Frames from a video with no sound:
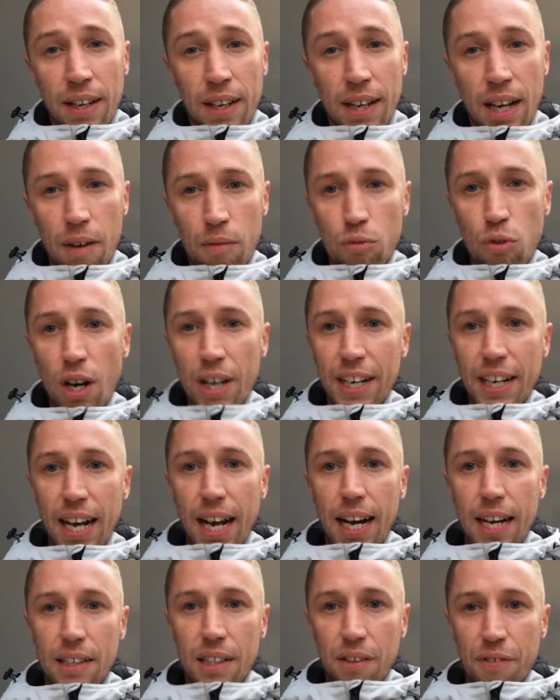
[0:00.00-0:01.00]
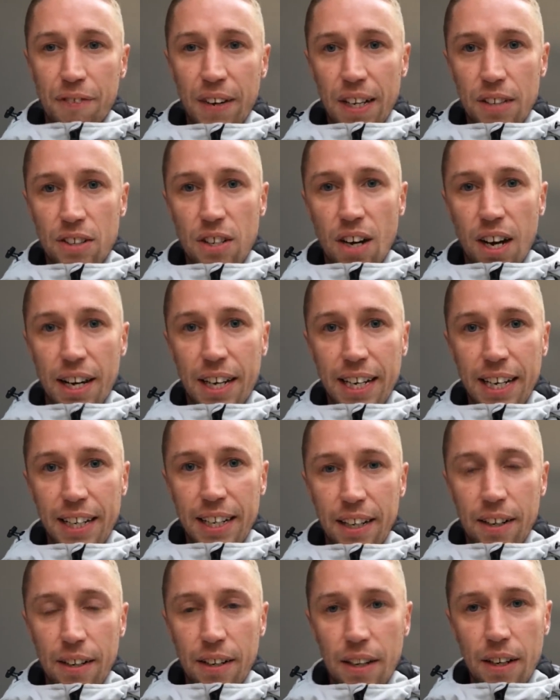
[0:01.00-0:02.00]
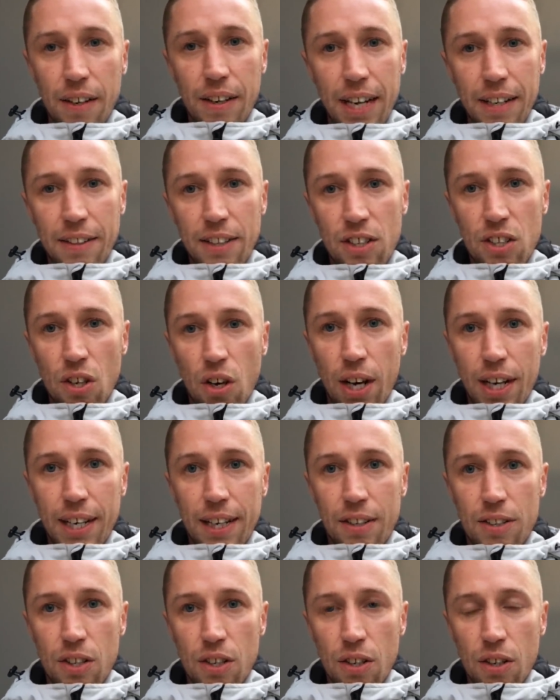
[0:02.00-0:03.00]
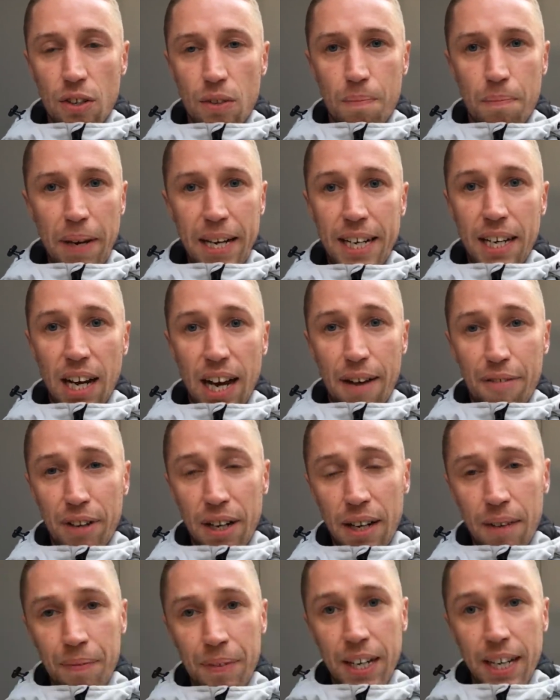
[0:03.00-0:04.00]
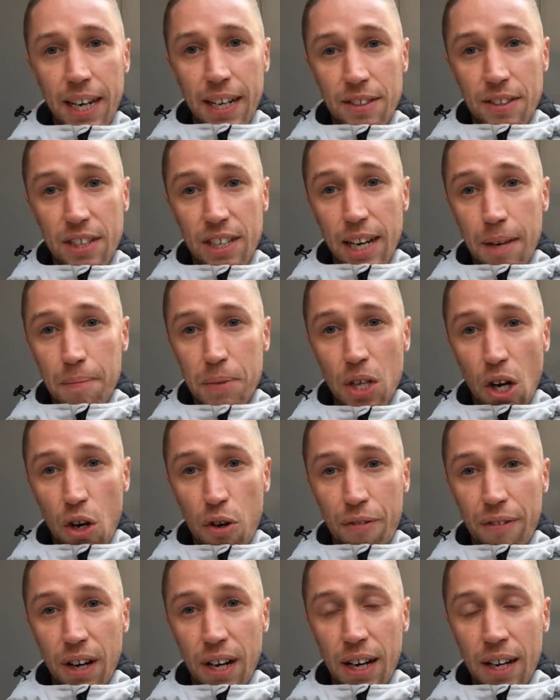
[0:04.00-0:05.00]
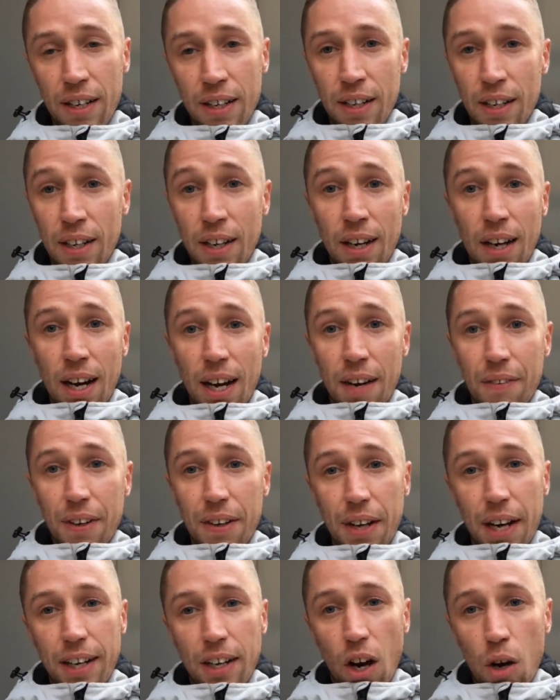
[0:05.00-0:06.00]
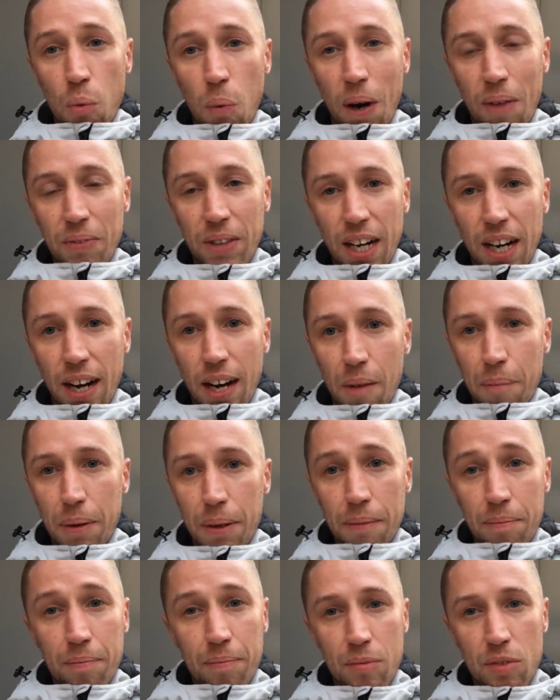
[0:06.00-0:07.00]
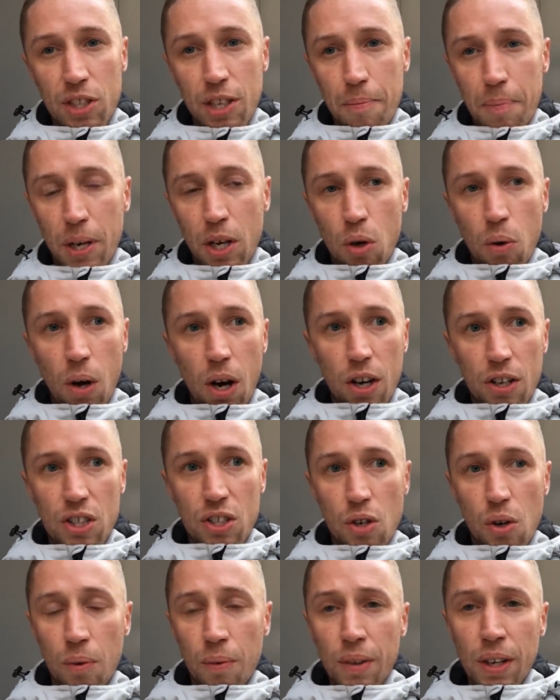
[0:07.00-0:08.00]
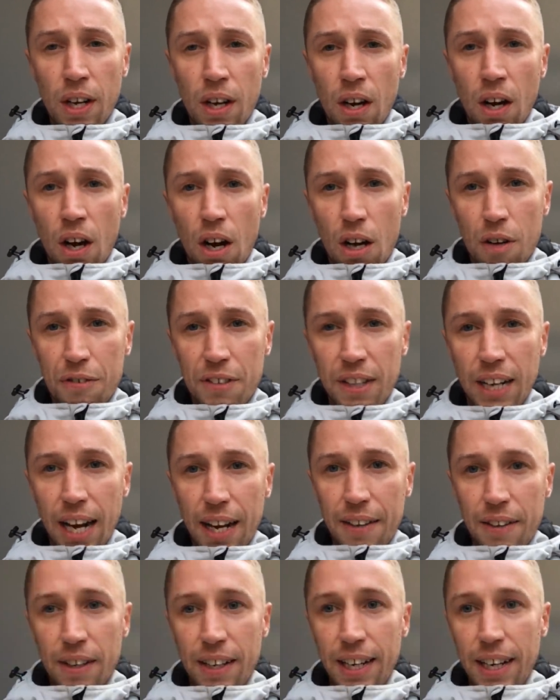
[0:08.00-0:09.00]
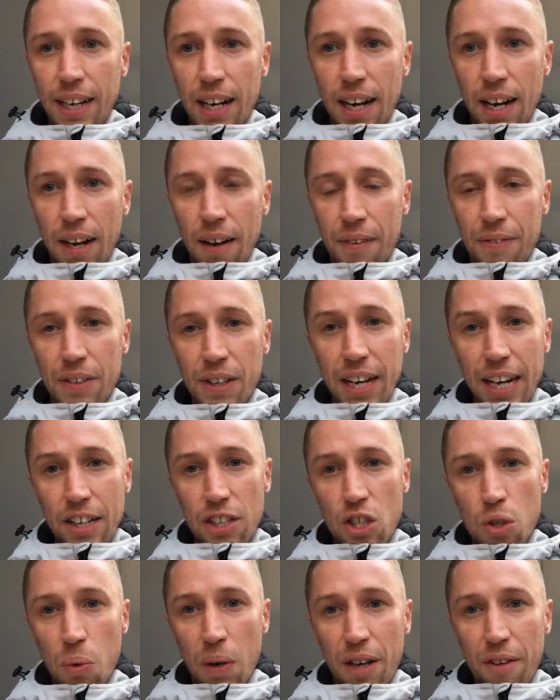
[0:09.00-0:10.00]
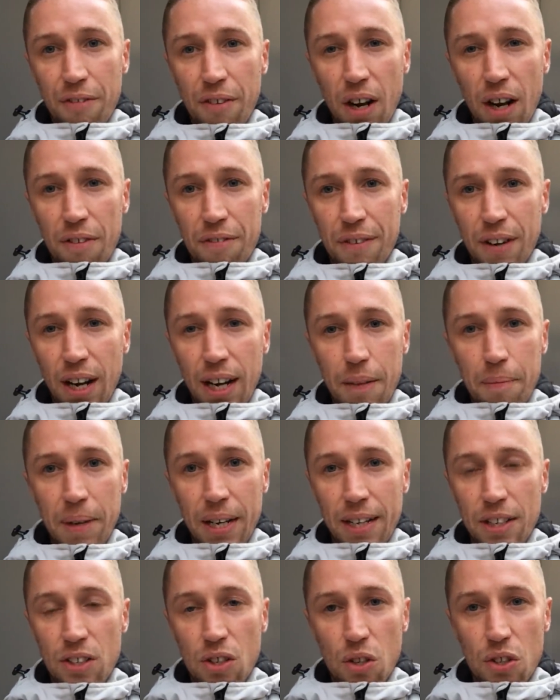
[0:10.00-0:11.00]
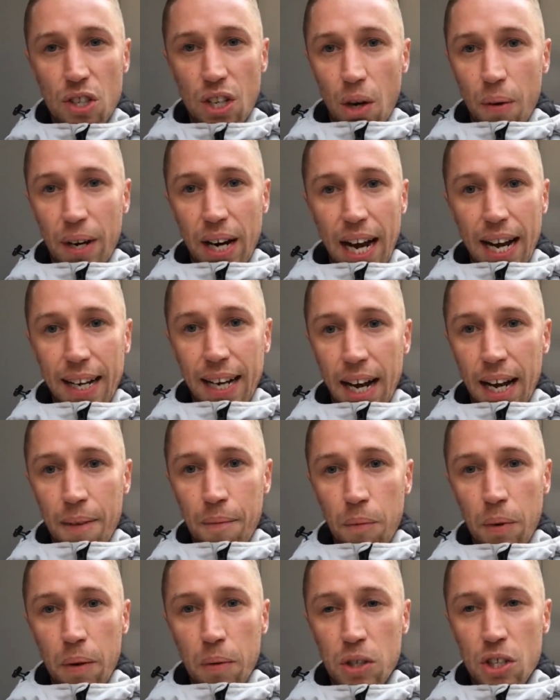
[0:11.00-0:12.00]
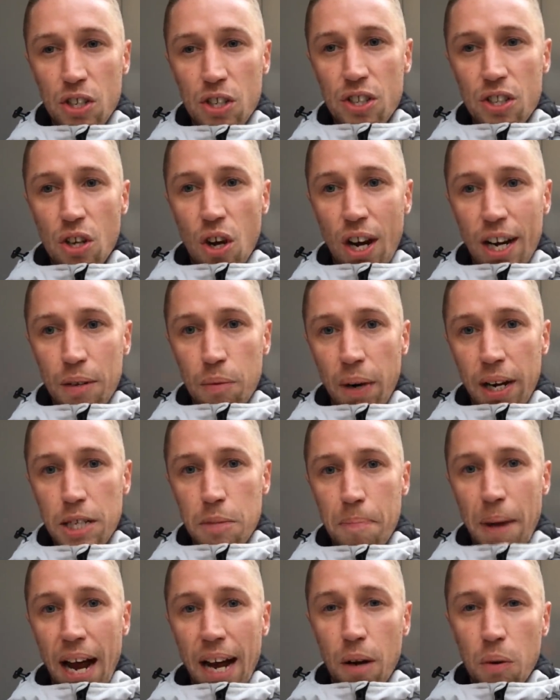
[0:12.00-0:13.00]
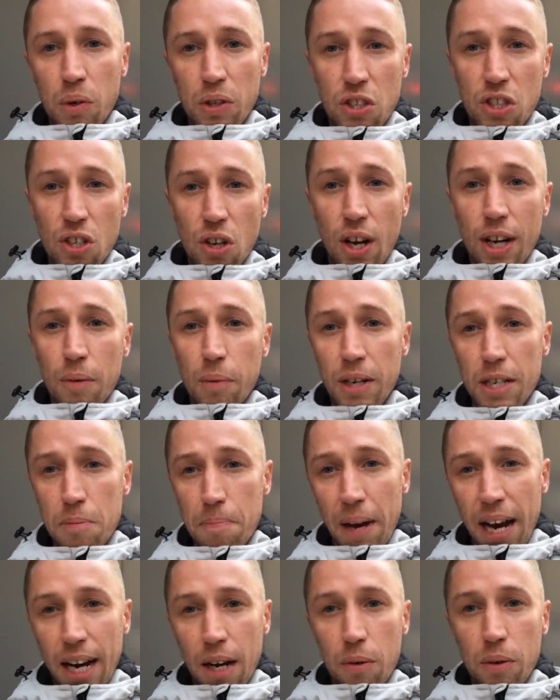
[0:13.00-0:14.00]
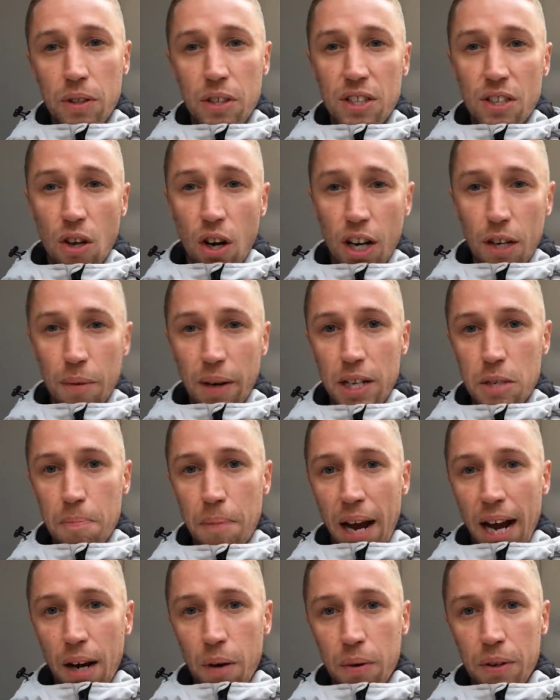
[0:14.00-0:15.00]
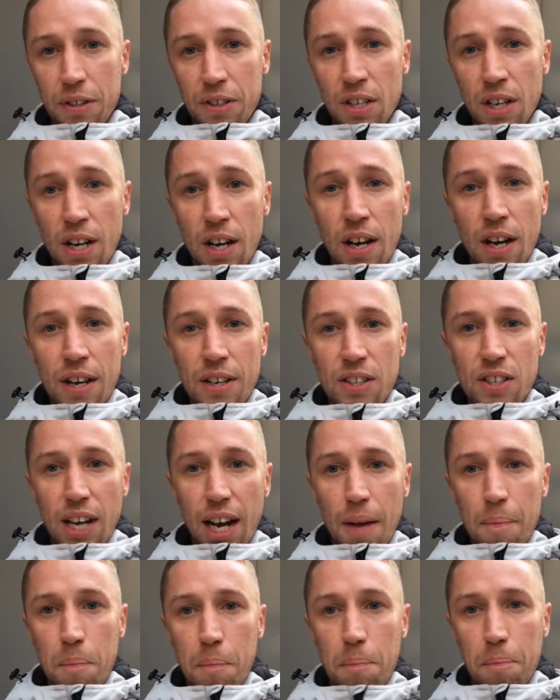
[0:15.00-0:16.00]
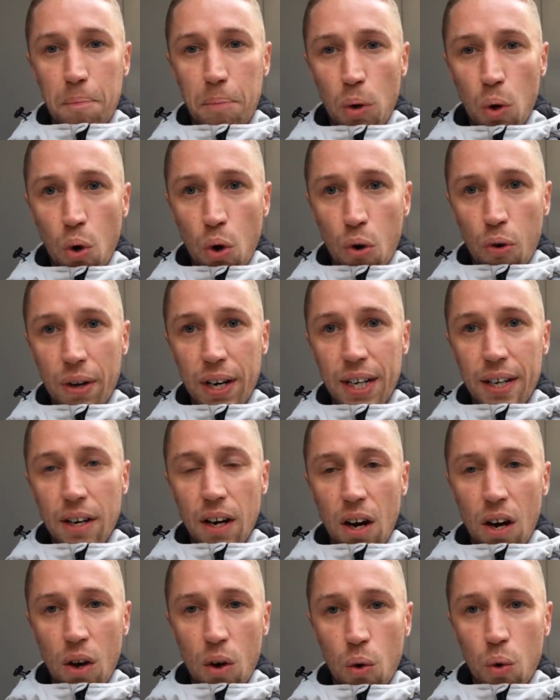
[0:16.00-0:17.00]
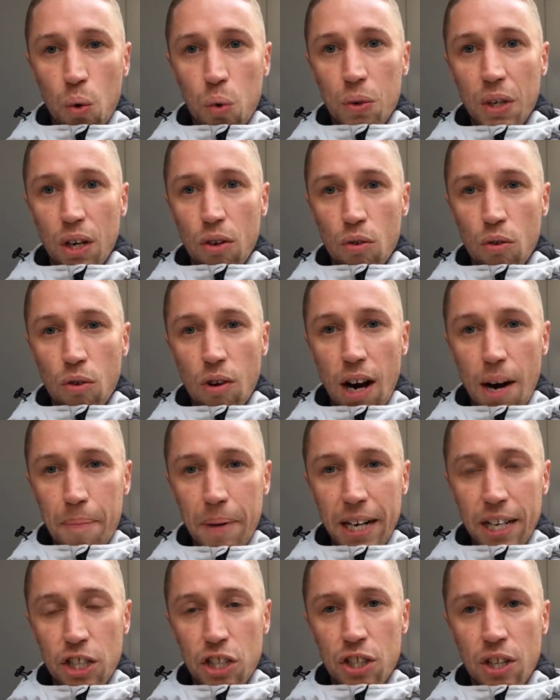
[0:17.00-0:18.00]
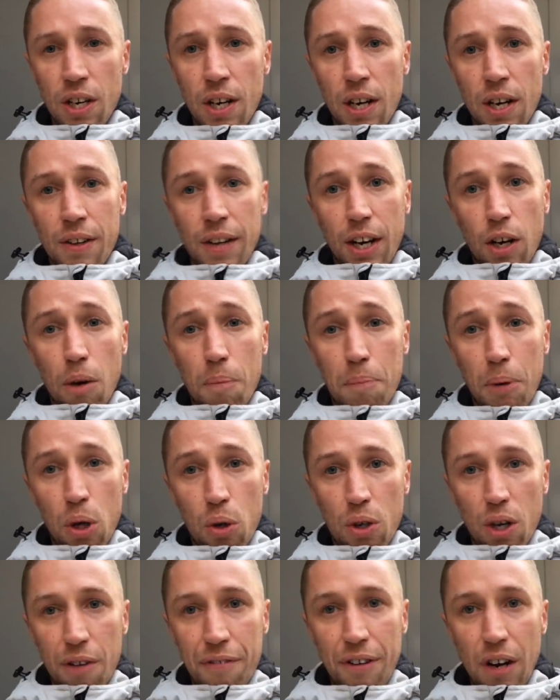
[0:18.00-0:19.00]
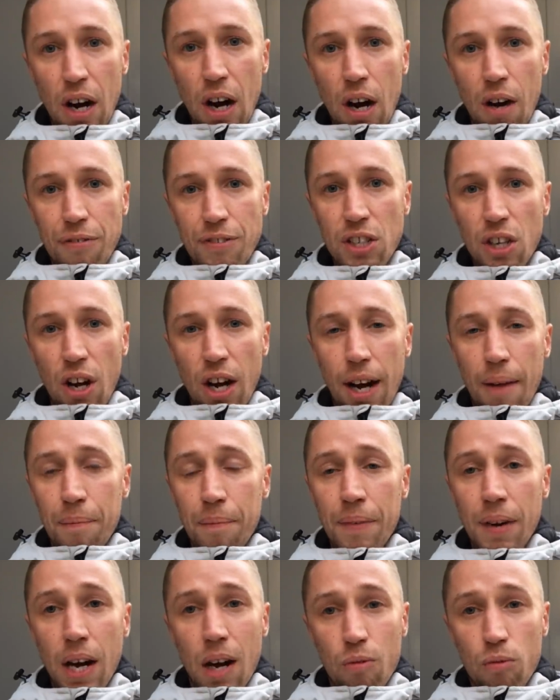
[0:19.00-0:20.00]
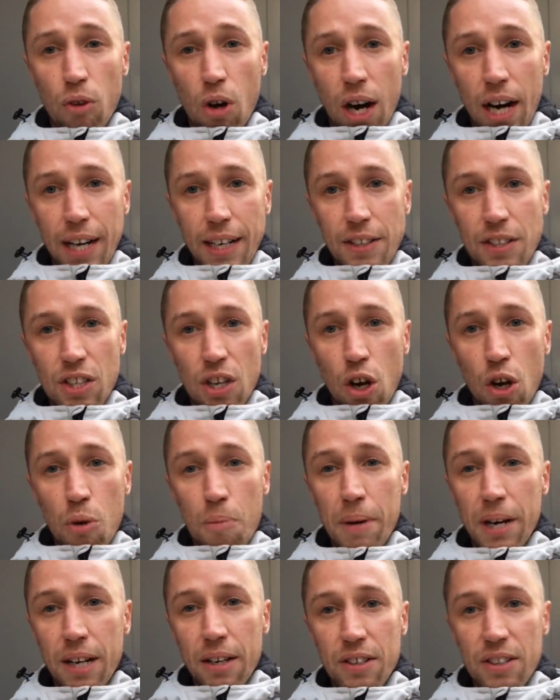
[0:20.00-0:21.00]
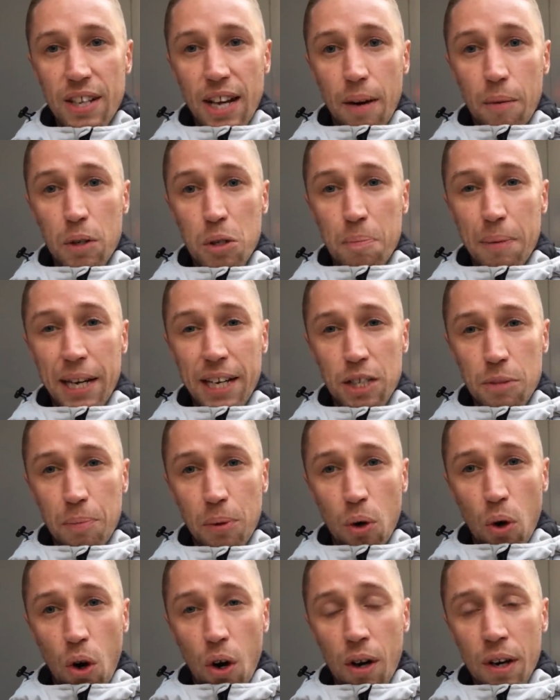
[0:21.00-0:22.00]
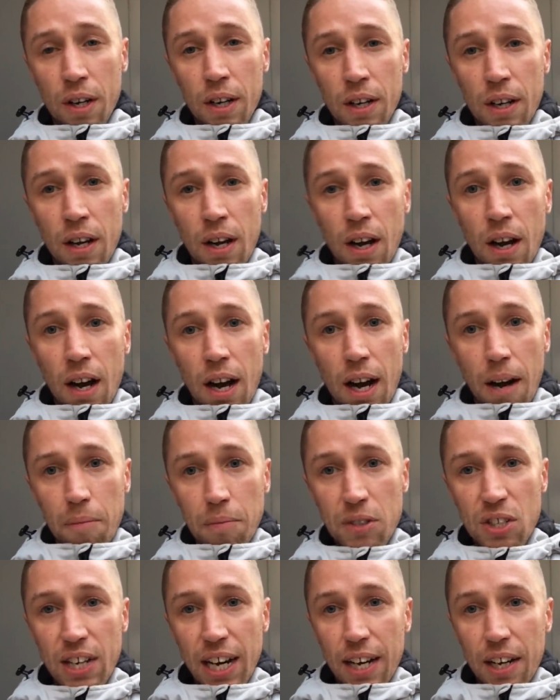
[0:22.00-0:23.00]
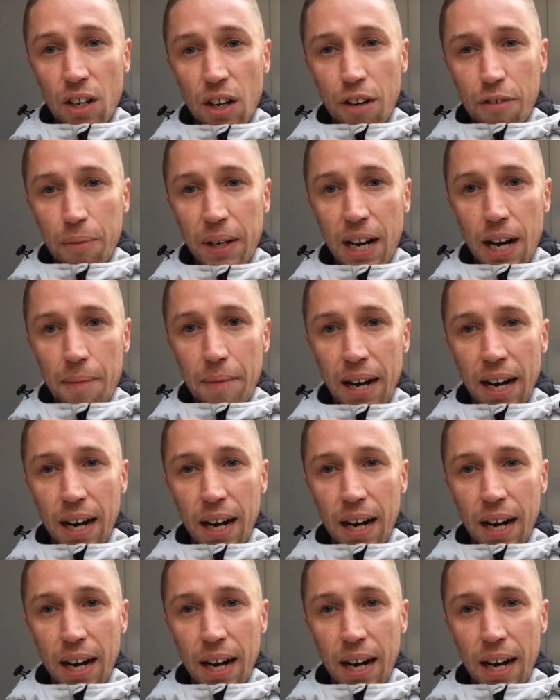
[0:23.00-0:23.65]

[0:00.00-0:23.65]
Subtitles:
come running out of defence like an idiot, and then decided to be clever. He then slipped over, and then they go 1-0 up. Typical Arsenal. After that, the next 25-30 minutes or so of that game, we were just sideways, backwards, sideways, backwards, sideways, backwards. Same boring old rubbish. They got booed off at half-time, and rightly so, because that was piss poor. Second half, we come